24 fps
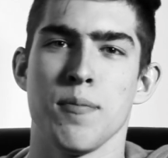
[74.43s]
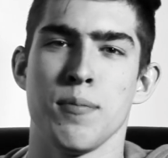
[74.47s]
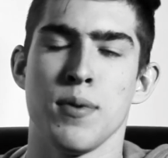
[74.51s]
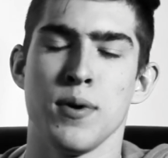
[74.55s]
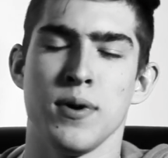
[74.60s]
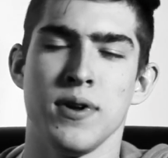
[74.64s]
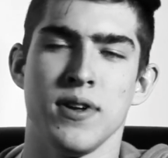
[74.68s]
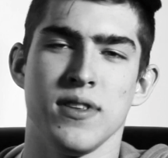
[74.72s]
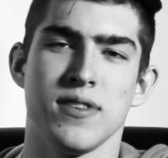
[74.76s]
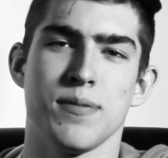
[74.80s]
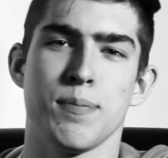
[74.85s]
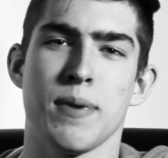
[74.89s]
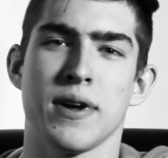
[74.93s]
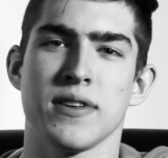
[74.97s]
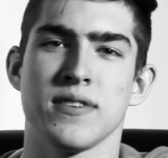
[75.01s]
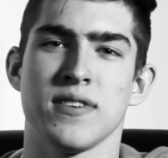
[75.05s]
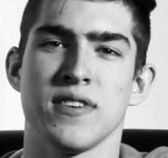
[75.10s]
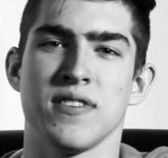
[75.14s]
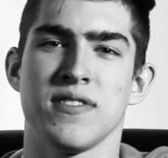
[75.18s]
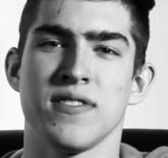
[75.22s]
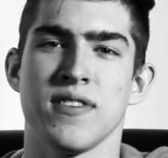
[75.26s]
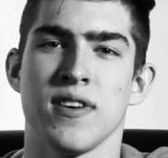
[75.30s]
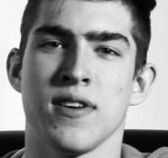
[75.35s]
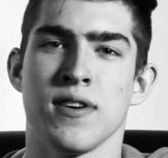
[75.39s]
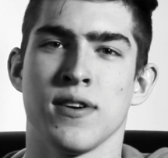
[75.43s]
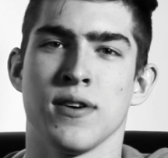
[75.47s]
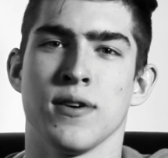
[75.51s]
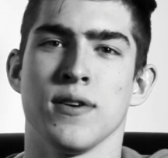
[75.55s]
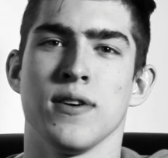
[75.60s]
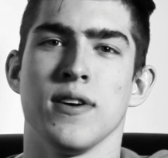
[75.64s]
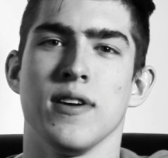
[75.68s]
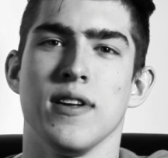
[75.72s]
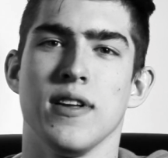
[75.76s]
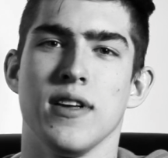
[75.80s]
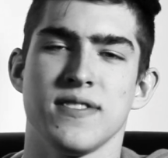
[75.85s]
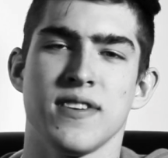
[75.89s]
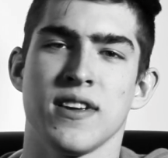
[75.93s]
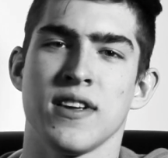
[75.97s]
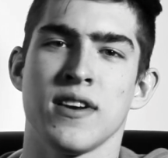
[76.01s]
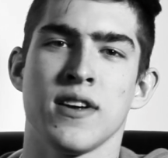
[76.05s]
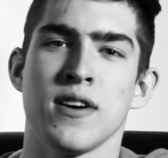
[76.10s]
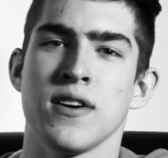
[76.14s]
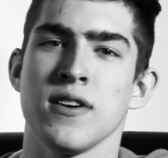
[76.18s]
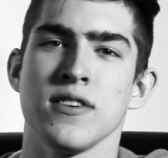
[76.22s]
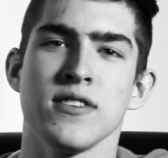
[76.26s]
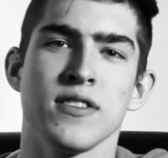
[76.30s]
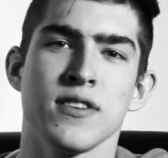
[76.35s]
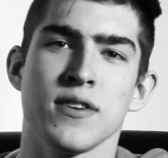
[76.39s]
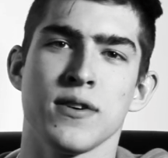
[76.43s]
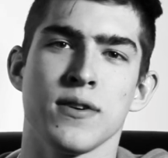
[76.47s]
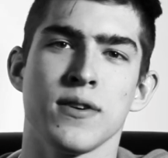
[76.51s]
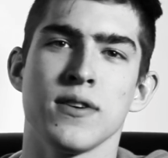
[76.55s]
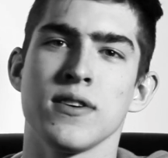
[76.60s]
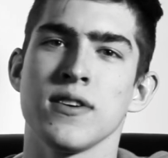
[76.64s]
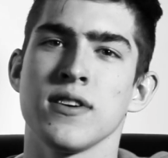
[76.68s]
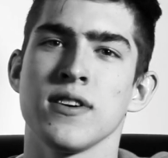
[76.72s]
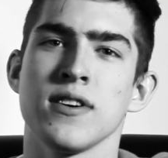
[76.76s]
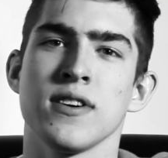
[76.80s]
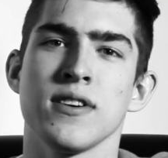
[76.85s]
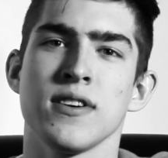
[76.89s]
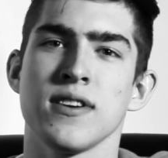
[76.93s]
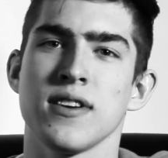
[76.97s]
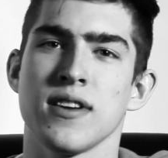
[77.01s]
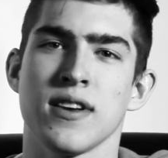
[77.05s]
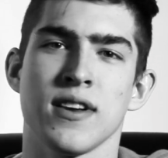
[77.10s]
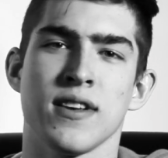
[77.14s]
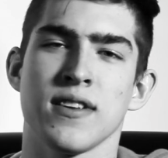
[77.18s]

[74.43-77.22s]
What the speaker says: Booty Inspectors too. He said, "Oh, are you the horn?"